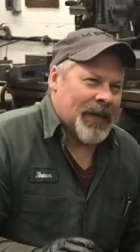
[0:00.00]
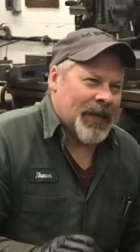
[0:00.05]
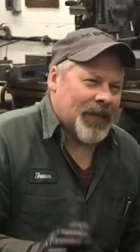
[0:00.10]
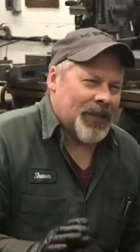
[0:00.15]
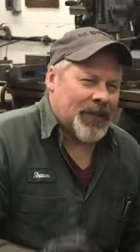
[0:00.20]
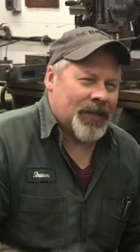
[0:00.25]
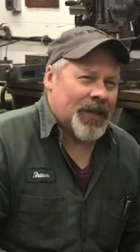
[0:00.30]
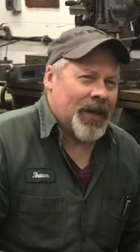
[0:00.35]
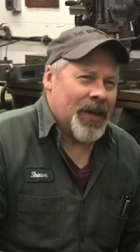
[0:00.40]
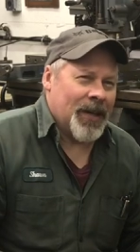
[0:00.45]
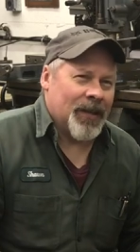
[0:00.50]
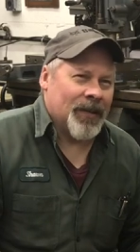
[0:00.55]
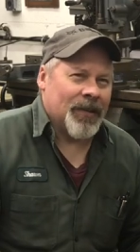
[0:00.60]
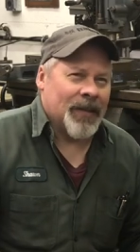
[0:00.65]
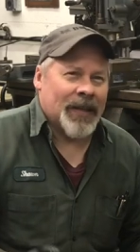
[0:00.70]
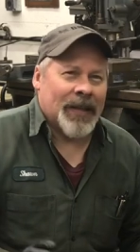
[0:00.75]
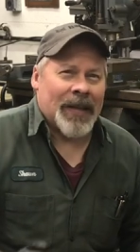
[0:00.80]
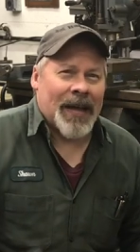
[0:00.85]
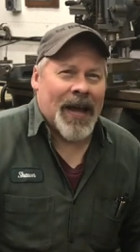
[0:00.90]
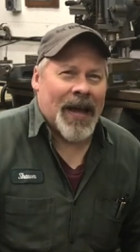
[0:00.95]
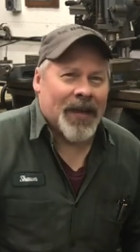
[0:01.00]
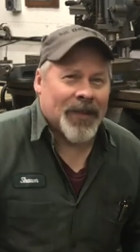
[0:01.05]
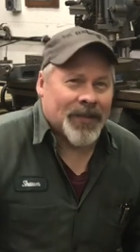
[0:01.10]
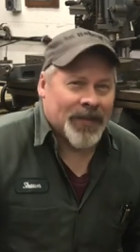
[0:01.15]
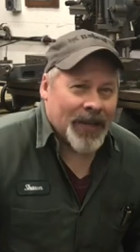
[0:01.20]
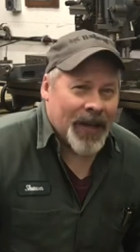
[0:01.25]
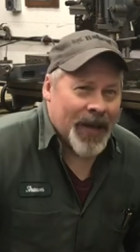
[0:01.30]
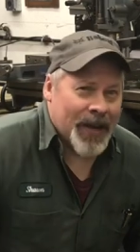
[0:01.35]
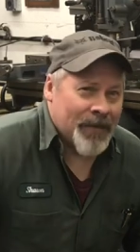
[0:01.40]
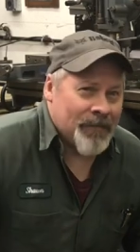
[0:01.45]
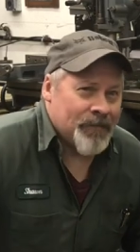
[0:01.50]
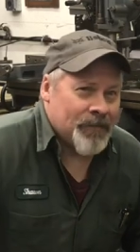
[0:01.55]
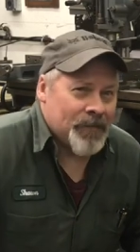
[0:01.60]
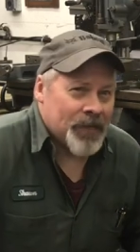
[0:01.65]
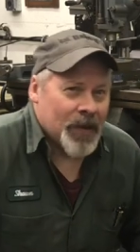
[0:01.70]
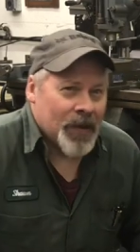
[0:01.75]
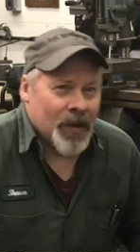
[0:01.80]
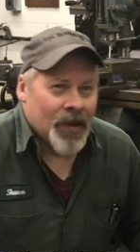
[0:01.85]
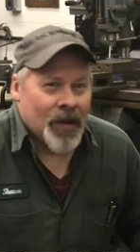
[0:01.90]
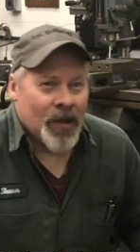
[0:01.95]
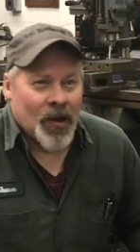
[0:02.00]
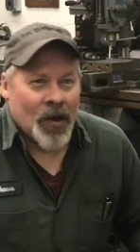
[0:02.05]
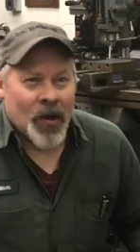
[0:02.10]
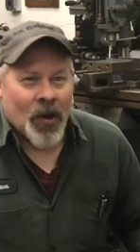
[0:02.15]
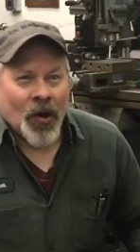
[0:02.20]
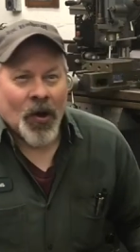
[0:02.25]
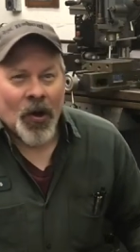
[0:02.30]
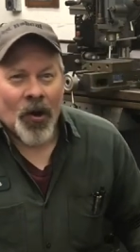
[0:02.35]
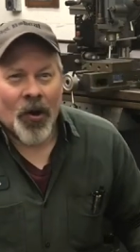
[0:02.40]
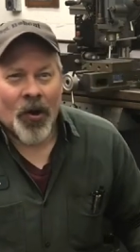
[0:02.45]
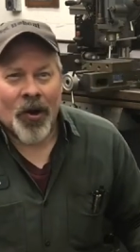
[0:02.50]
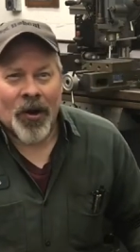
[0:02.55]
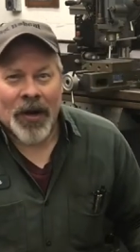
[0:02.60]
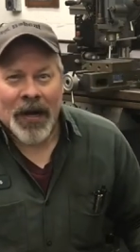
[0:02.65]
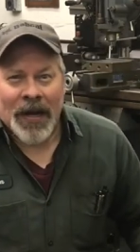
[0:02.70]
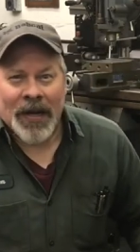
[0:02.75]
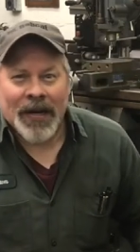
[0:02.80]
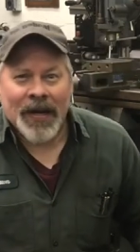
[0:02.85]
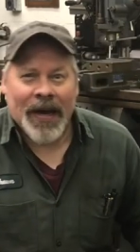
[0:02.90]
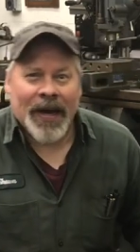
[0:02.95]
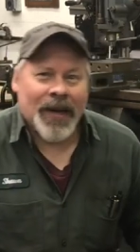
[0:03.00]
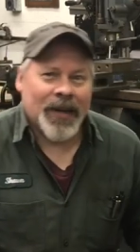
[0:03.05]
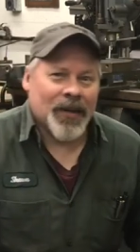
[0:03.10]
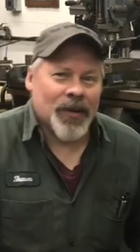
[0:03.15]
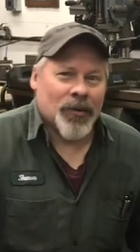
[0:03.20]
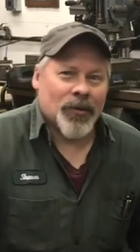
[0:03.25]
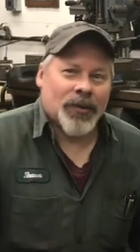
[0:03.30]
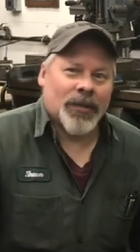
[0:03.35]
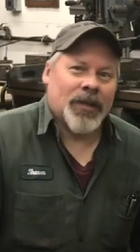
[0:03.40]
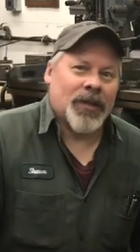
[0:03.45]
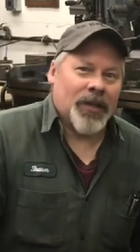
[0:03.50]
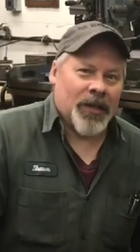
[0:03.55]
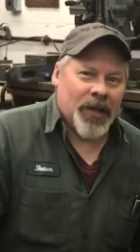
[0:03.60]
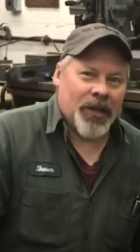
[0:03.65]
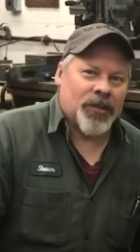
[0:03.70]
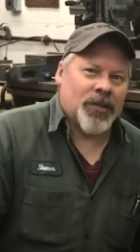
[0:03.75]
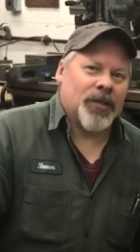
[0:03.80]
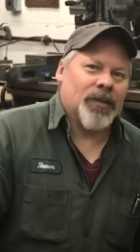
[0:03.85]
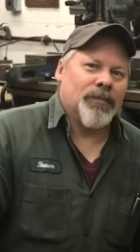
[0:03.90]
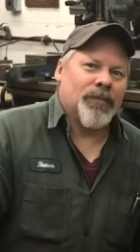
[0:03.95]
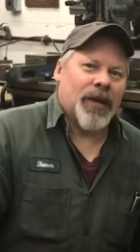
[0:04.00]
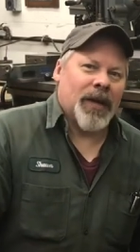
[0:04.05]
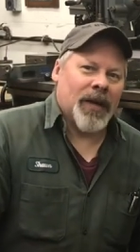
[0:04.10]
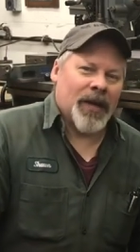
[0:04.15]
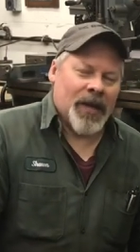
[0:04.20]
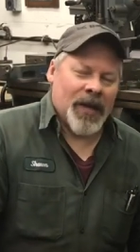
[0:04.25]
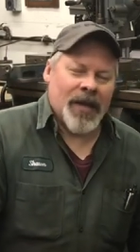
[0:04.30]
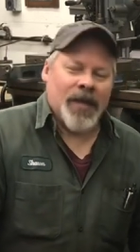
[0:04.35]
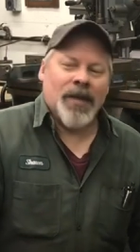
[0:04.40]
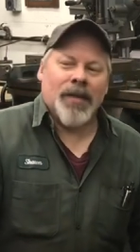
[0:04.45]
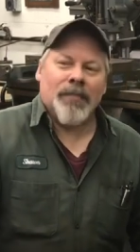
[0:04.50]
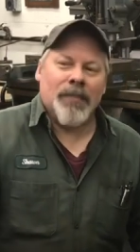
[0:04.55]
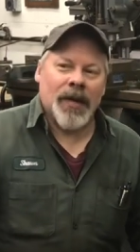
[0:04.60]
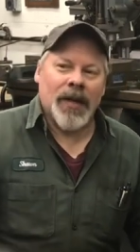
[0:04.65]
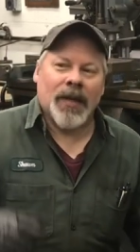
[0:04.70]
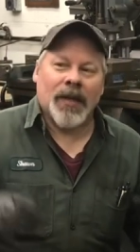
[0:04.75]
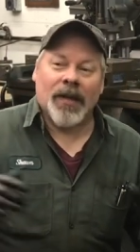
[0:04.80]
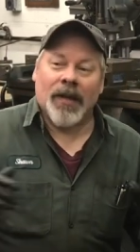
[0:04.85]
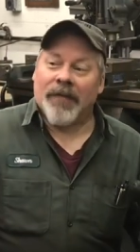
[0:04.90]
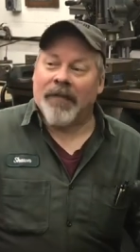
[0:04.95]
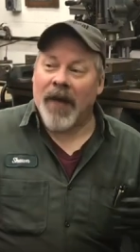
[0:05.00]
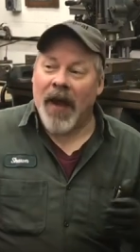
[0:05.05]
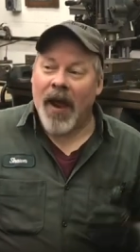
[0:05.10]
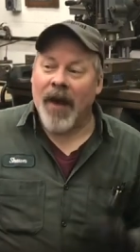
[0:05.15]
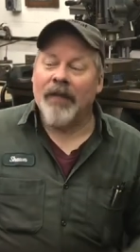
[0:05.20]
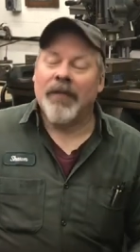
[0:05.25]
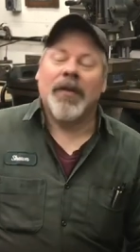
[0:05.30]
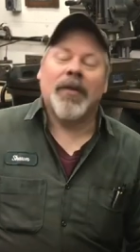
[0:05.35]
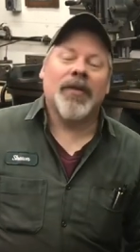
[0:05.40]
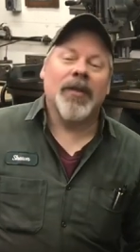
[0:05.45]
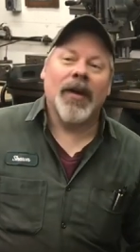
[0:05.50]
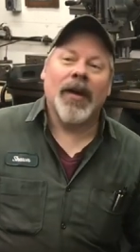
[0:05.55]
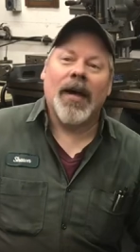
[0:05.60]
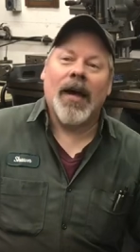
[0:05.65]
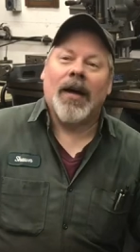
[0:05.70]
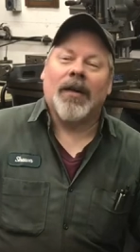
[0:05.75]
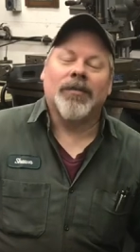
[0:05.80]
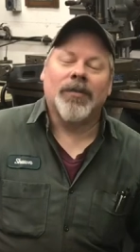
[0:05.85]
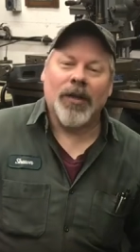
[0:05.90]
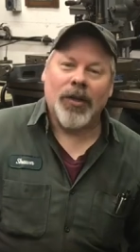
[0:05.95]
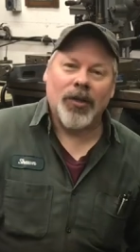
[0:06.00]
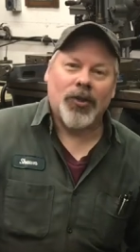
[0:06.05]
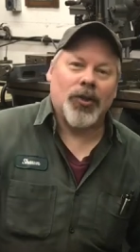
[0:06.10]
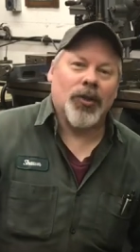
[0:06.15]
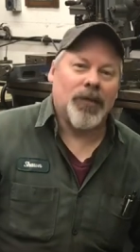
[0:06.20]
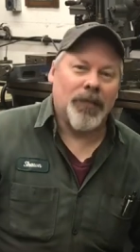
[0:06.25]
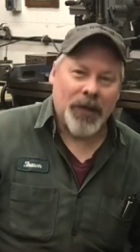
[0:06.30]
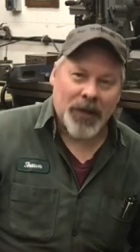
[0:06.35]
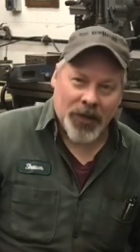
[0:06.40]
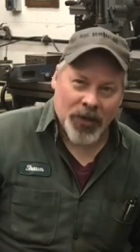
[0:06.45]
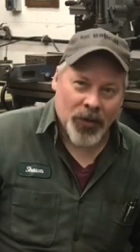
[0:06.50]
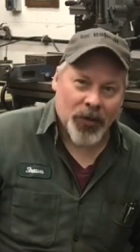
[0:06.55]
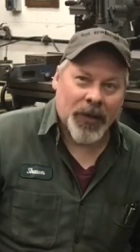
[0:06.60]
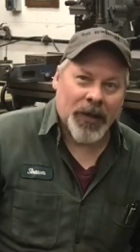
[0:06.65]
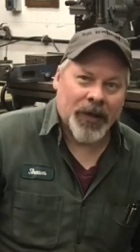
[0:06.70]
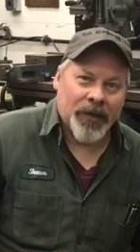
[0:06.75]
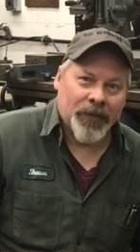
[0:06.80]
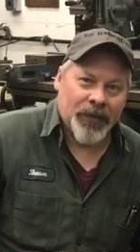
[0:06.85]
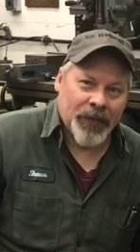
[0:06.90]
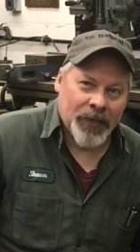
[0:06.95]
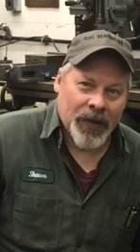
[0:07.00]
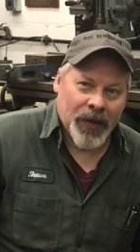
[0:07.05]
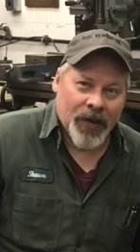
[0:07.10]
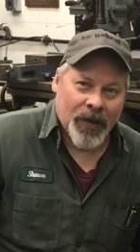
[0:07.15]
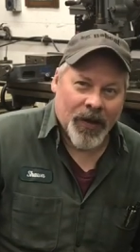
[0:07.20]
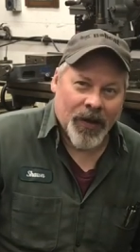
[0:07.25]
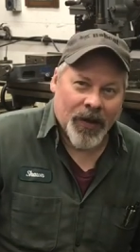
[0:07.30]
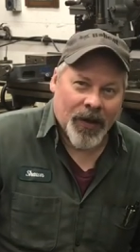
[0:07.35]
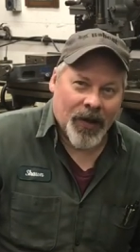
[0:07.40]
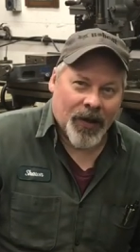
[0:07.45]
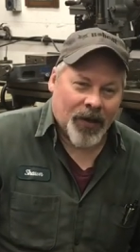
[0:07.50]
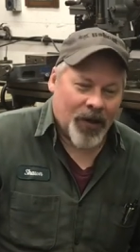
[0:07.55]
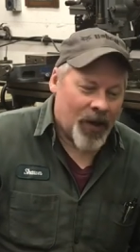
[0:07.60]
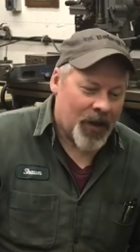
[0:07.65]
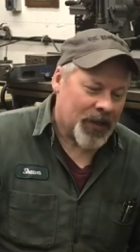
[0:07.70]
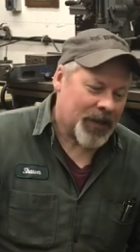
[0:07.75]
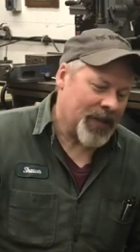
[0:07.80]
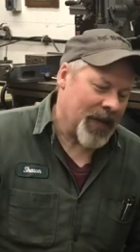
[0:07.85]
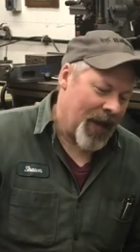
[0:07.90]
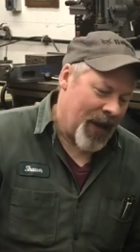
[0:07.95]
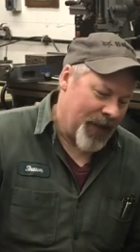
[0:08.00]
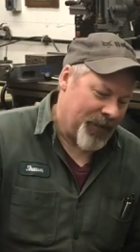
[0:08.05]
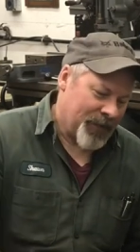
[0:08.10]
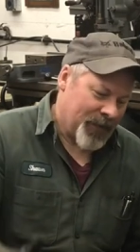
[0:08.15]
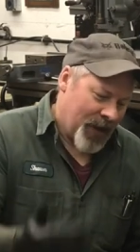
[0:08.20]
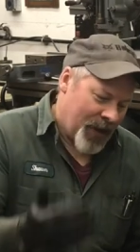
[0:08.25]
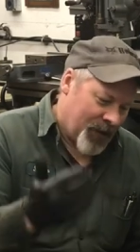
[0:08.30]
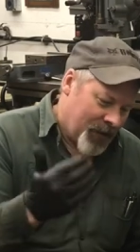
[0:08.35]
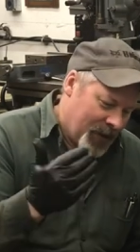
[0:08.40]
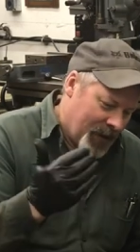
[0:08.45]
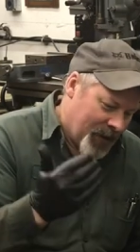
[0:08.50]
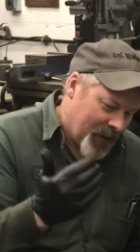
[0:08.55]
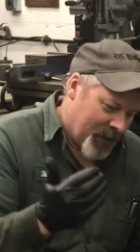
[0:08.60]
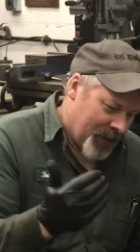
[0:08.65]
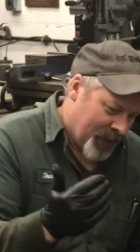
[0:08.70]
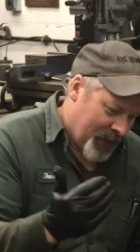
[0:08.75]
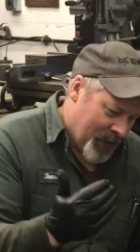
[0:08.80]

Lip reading: skill, an asset, or an undiagnosed condition, but in the middle of everything else I should be doing, a lot of times I'll get